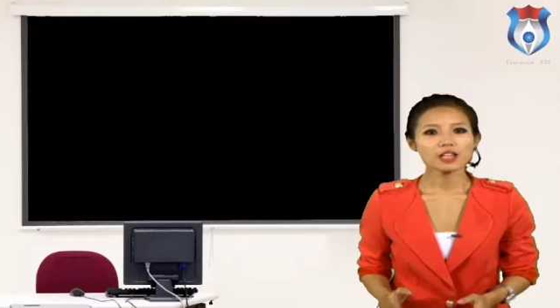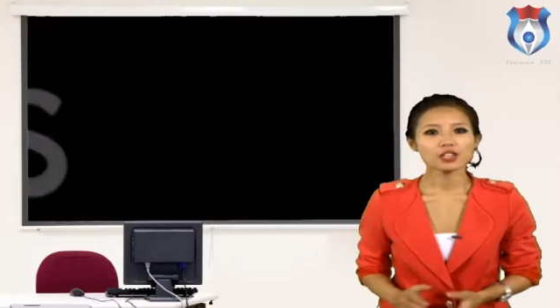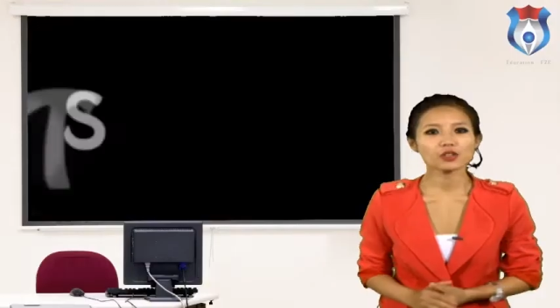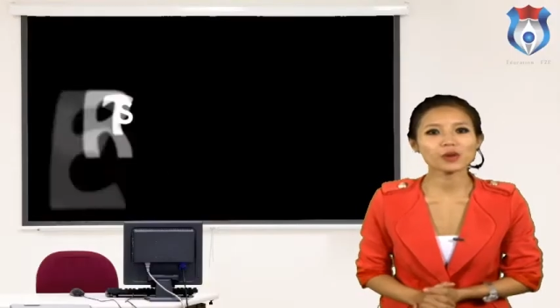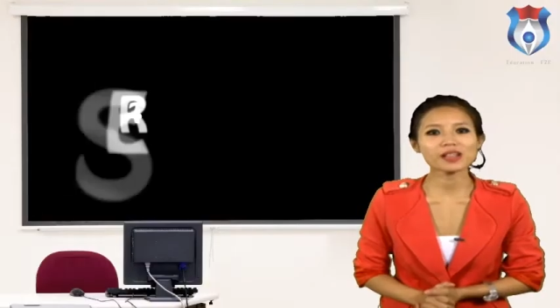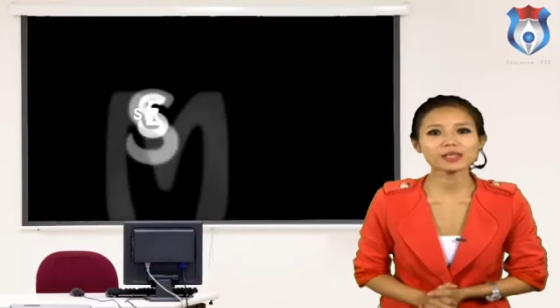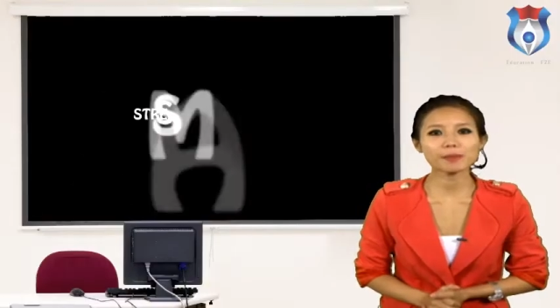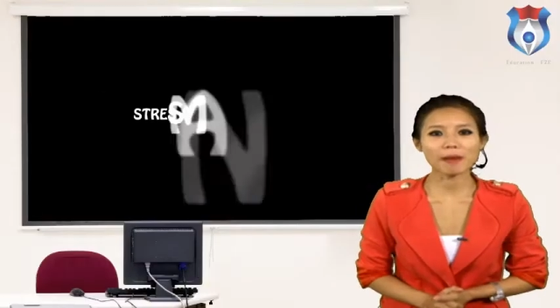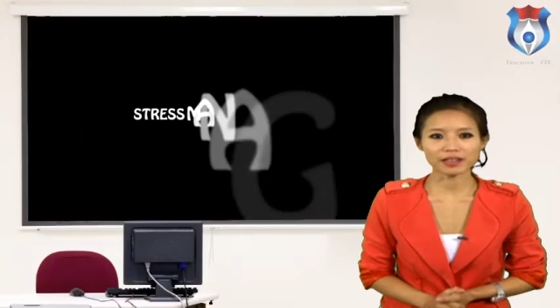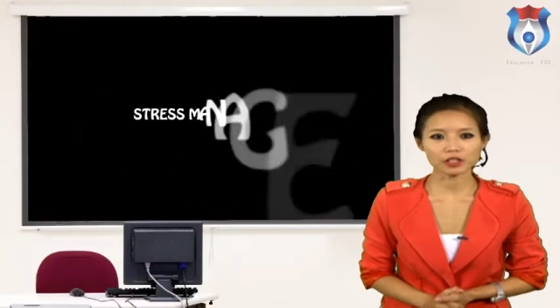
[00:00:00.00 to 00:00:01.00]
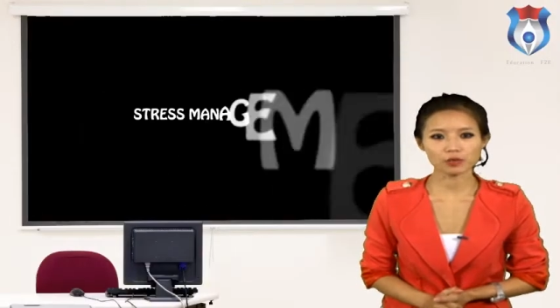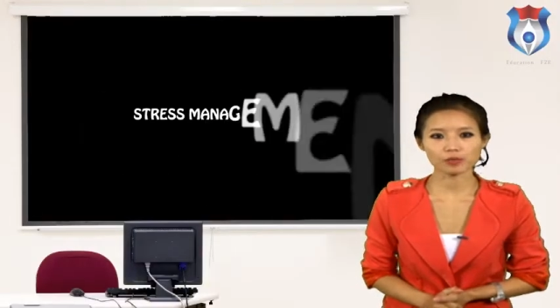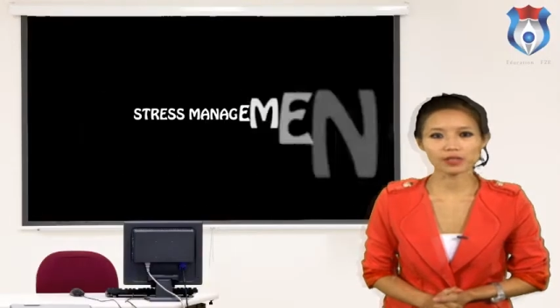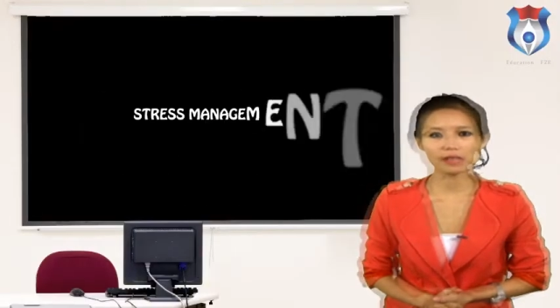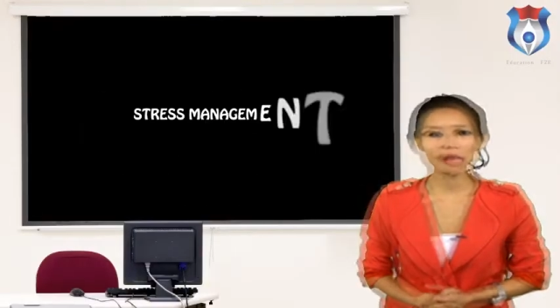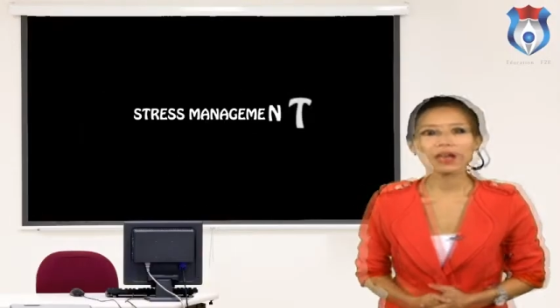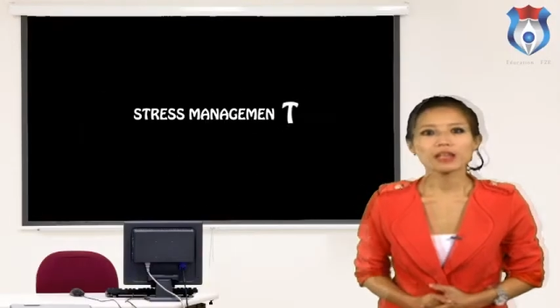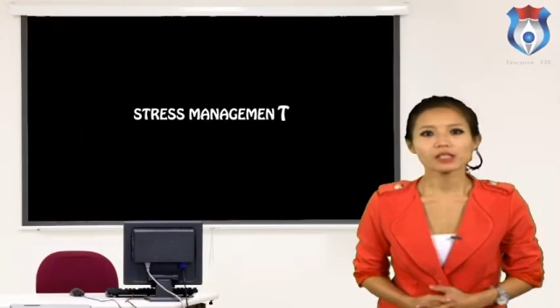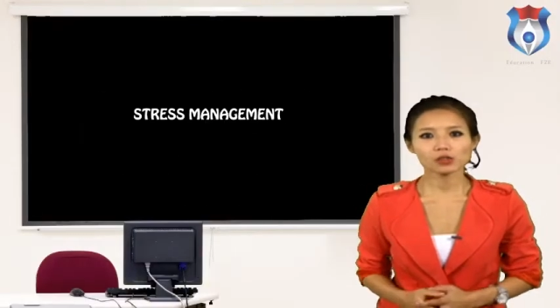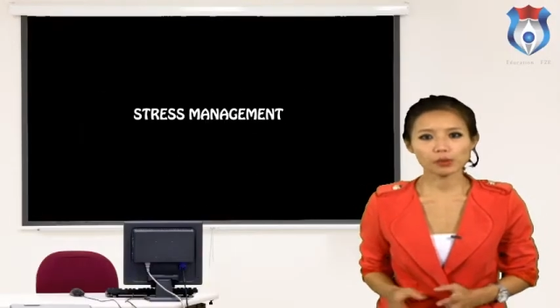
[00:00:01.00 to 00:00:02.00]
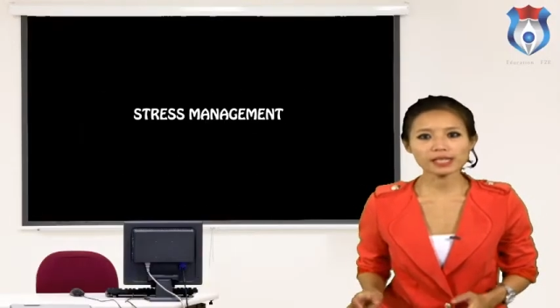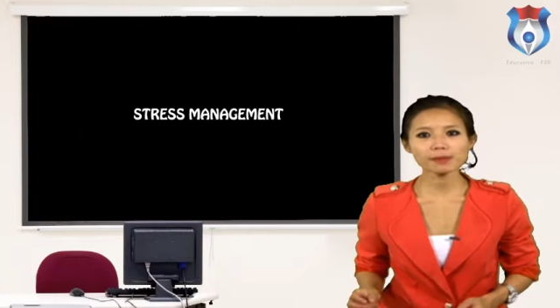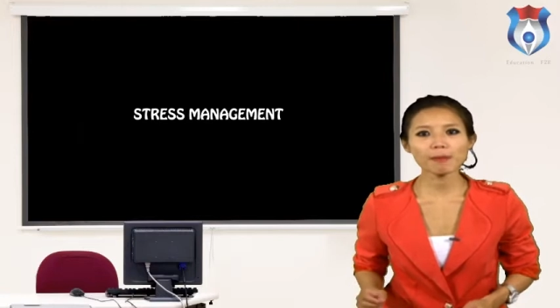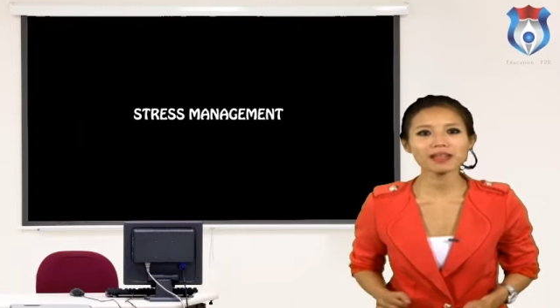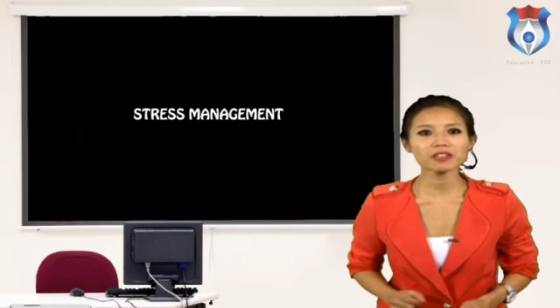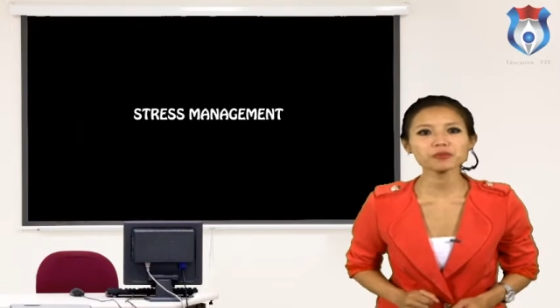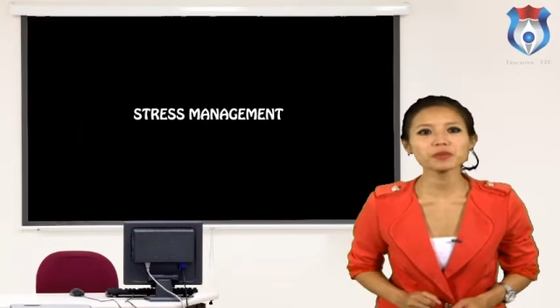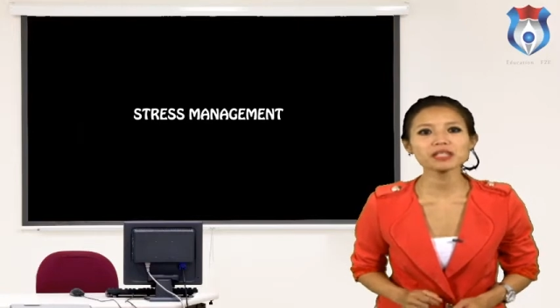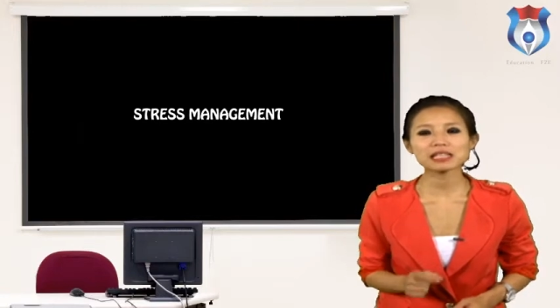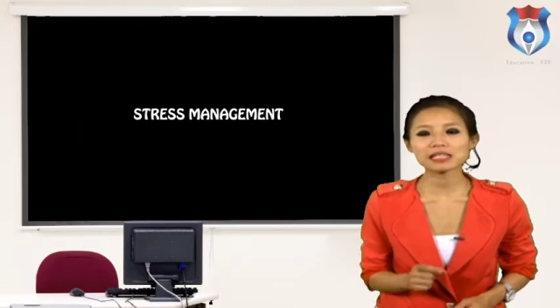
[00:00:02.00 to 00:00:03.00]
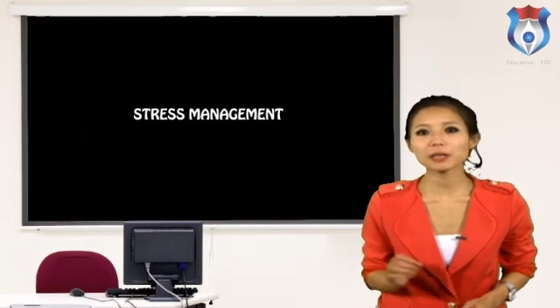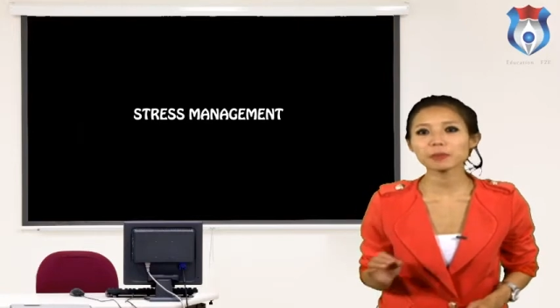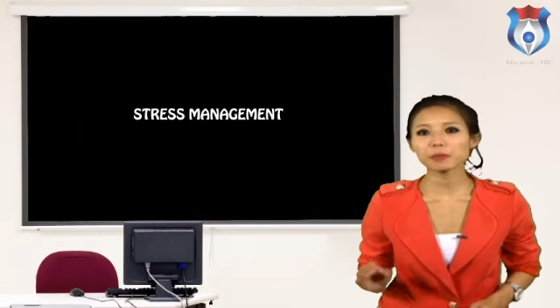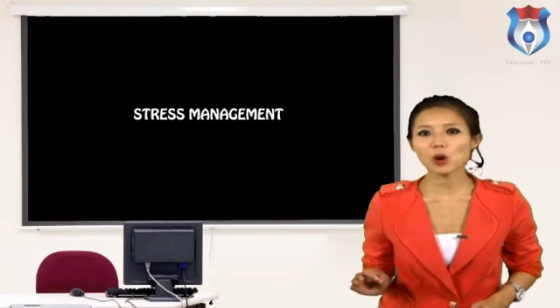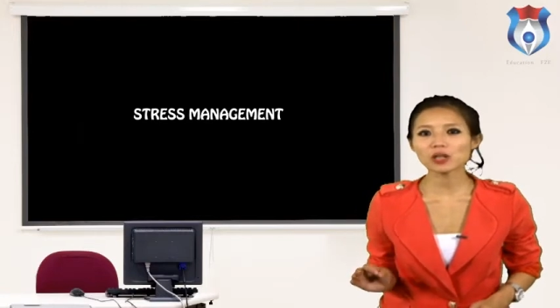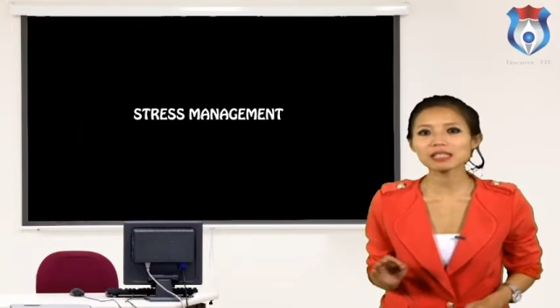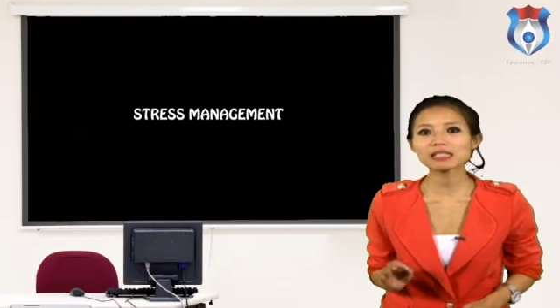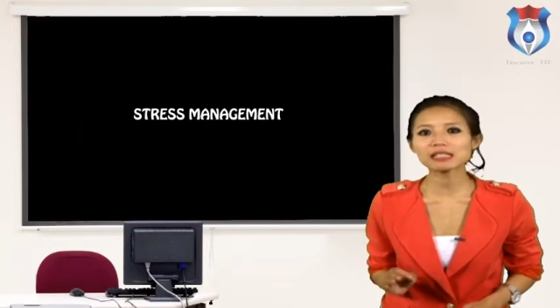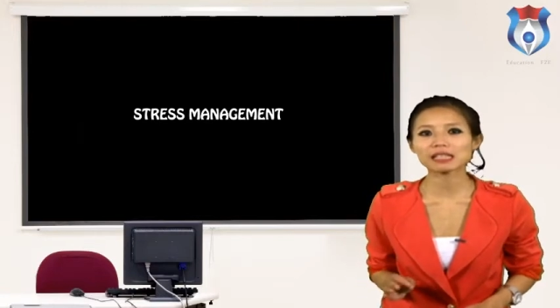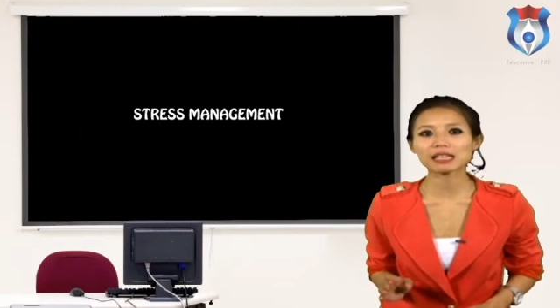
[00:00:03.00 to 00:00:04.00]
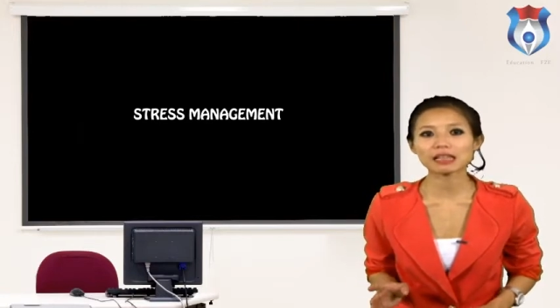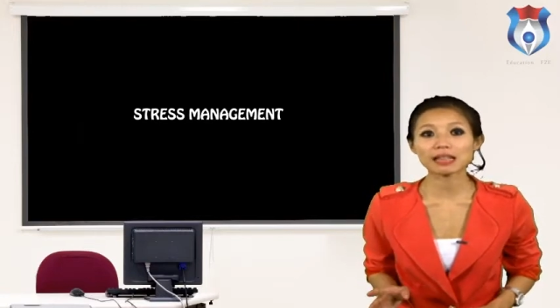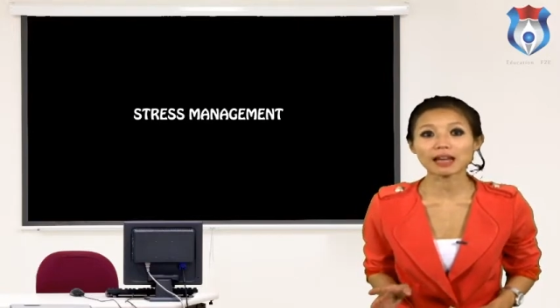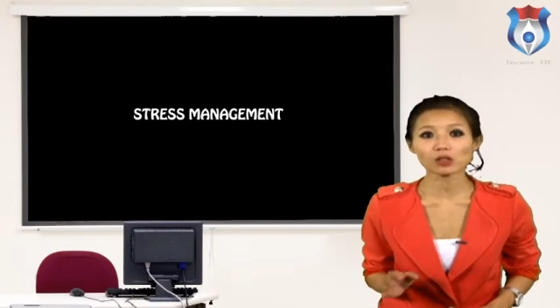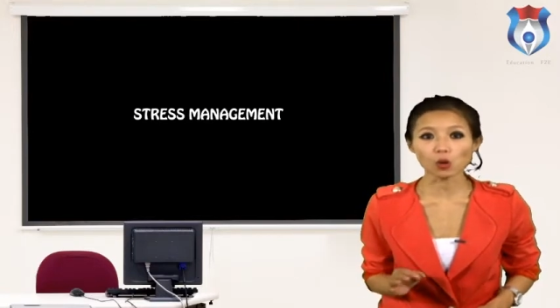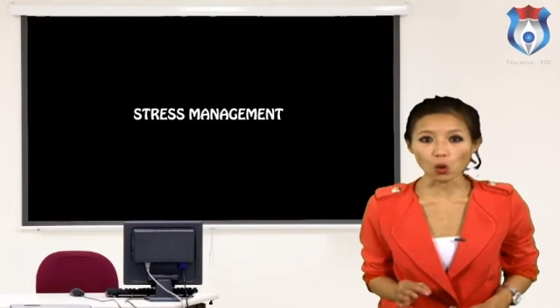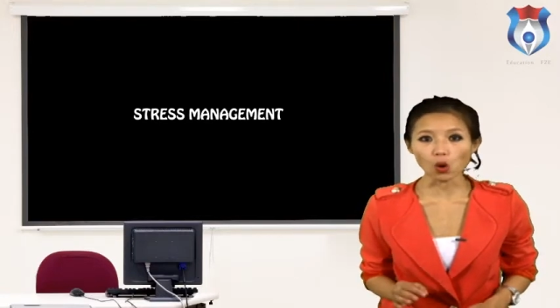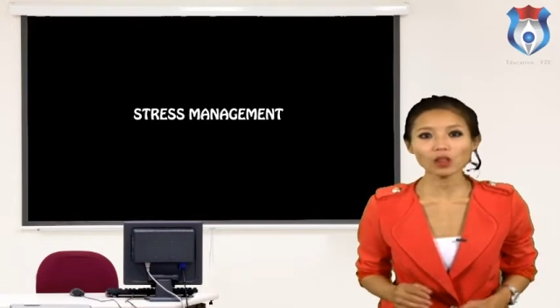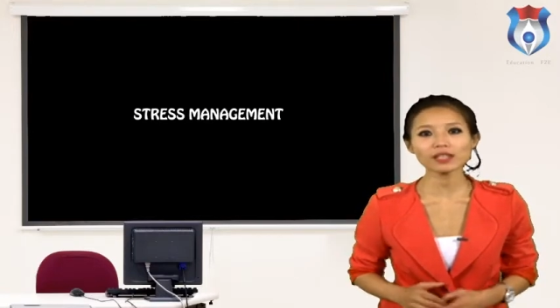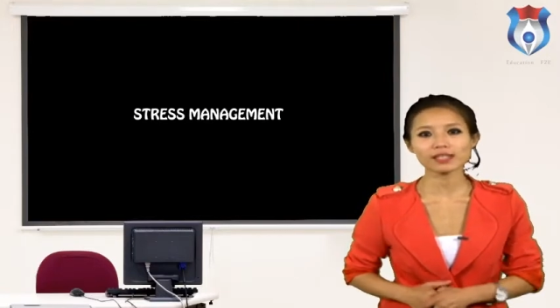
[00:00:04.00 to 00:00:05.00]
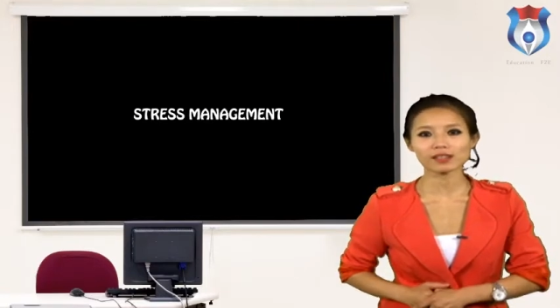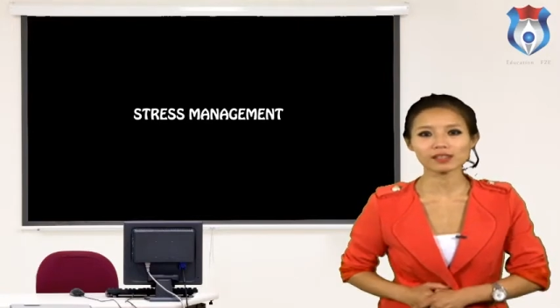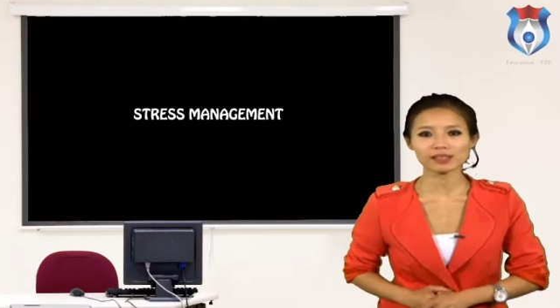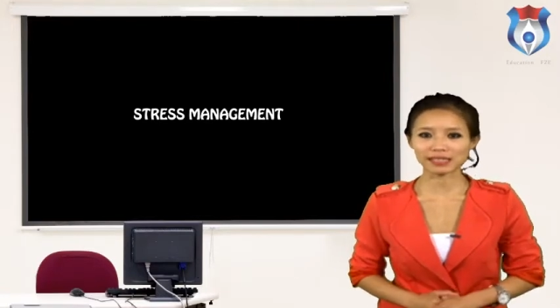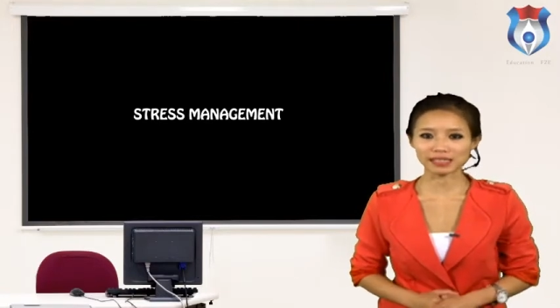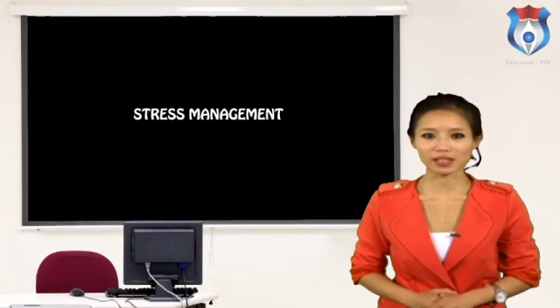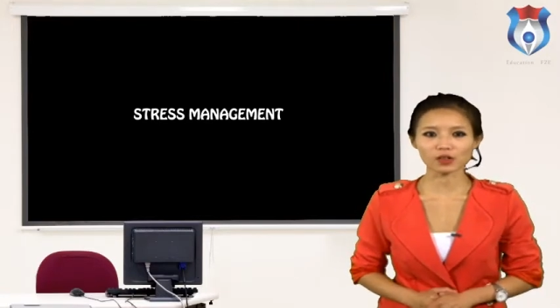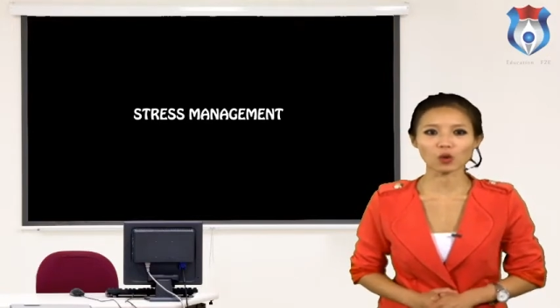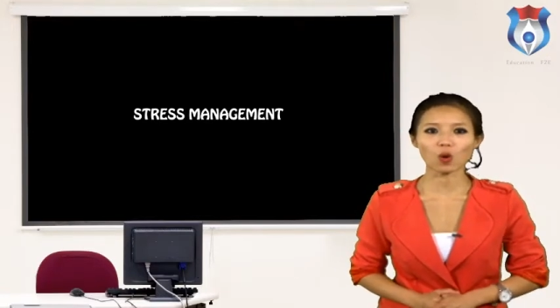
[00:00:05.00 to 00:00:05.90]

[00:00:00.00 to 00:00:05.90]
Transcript: Stress management. Stress management is an important skill that all adults need in